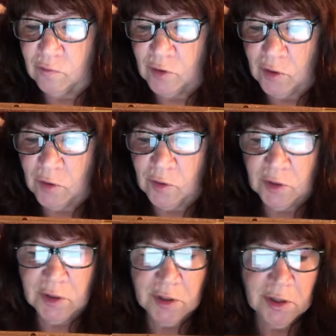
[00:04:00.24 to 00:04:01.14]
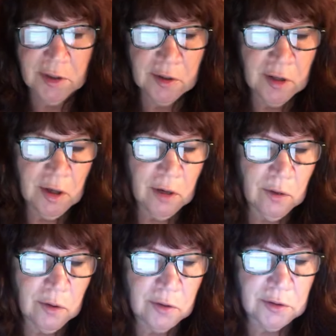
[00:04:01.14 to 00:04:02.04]
known in a
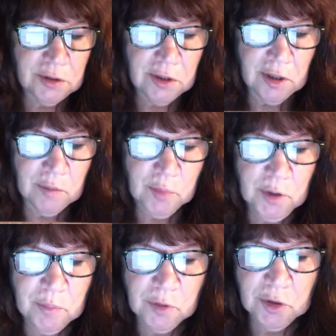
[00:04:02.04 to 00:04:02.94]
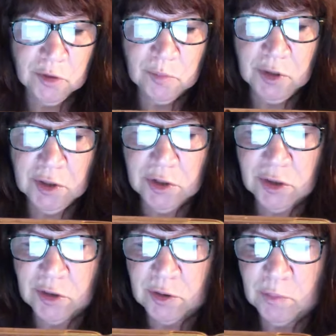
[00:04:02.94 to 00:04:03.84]
long time. People you meet
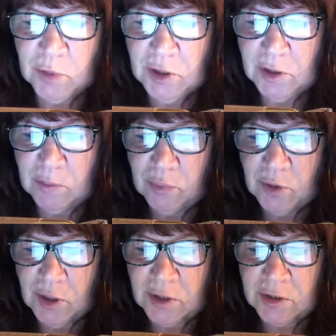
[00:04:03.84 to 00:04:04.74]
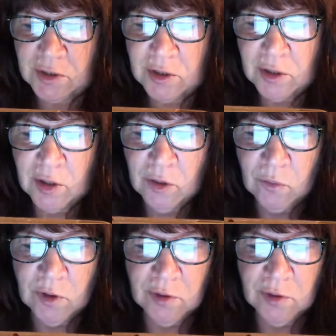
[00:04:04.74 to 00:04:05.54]
should be impressed with